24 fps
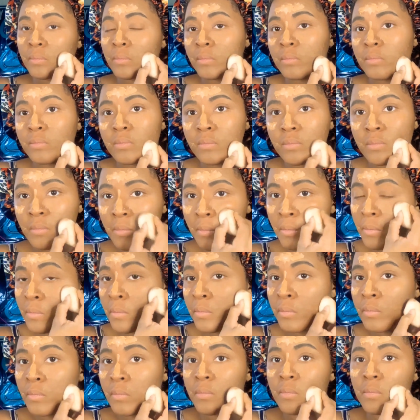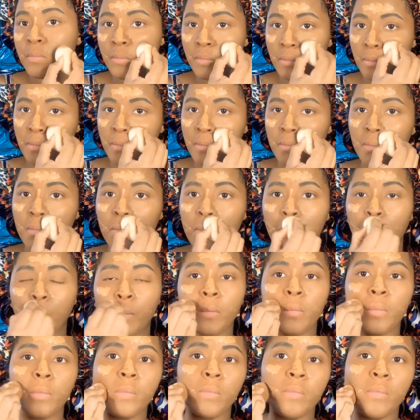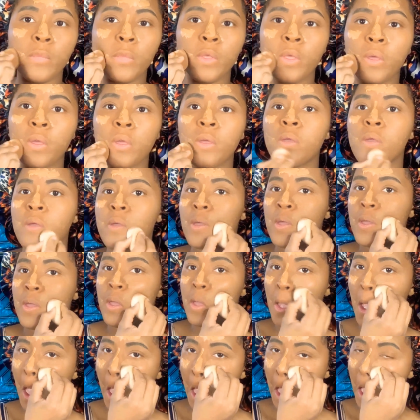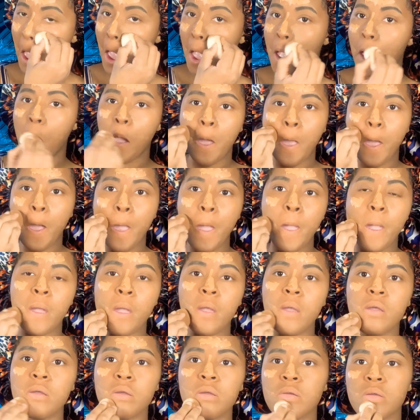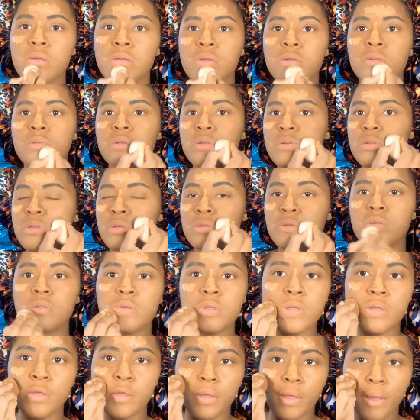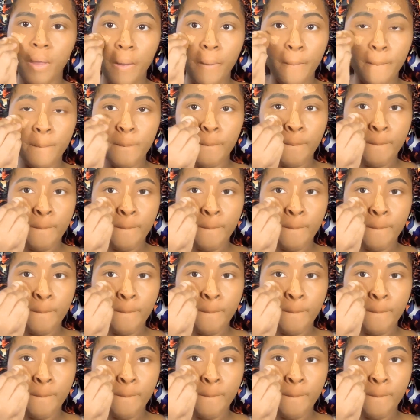Like, I don't want to see any streak marks or anything that's not blended in well.